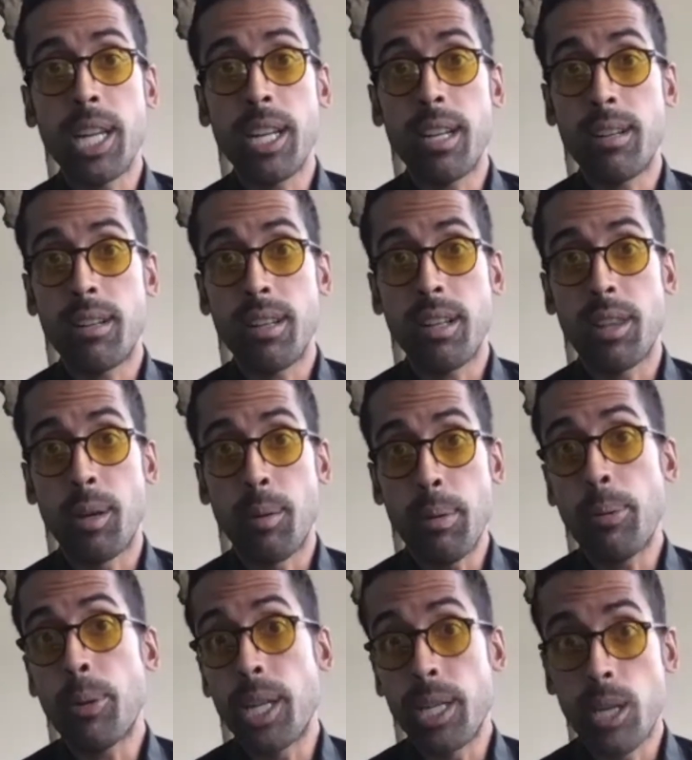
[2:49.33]
And the
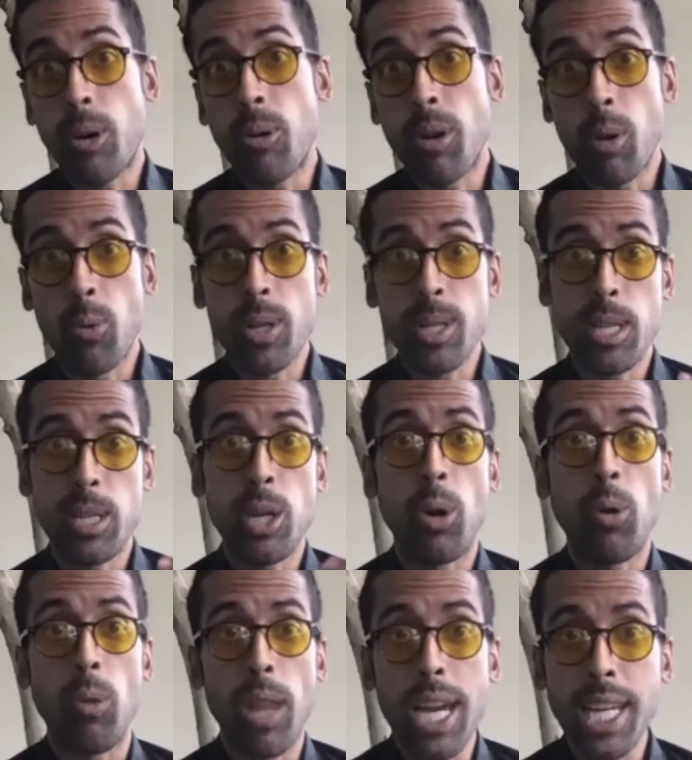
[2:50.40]
people that don't are the ones that
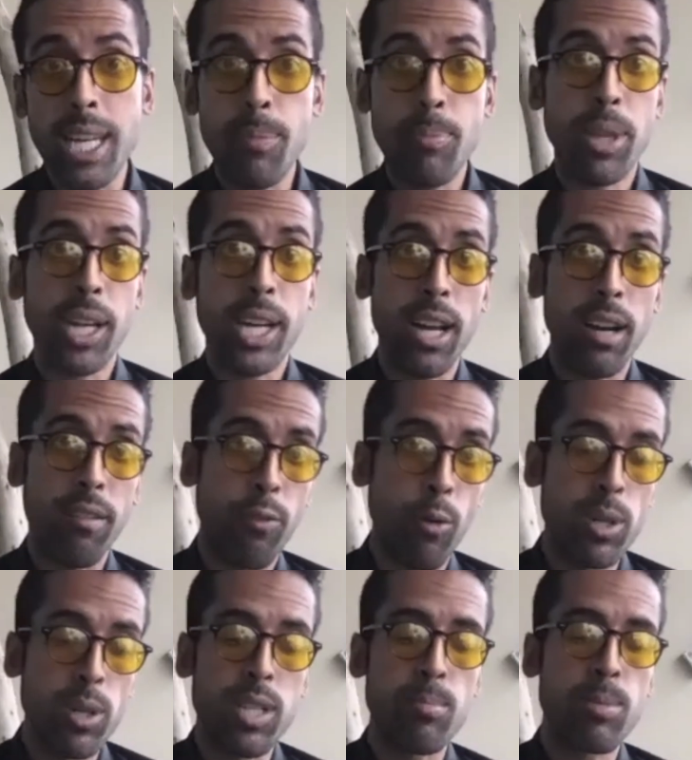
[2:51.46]
don't like it, but they kind of
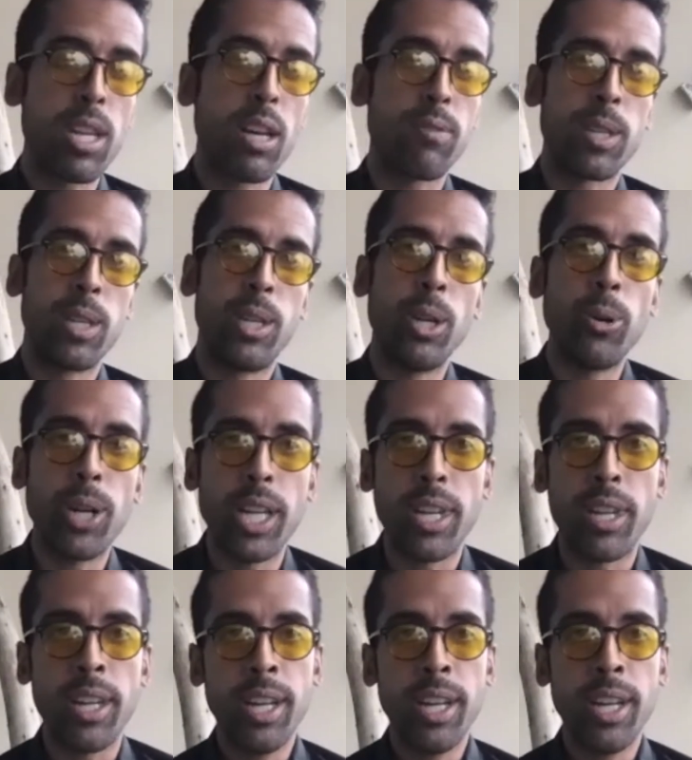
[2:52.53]
force themselves to do it.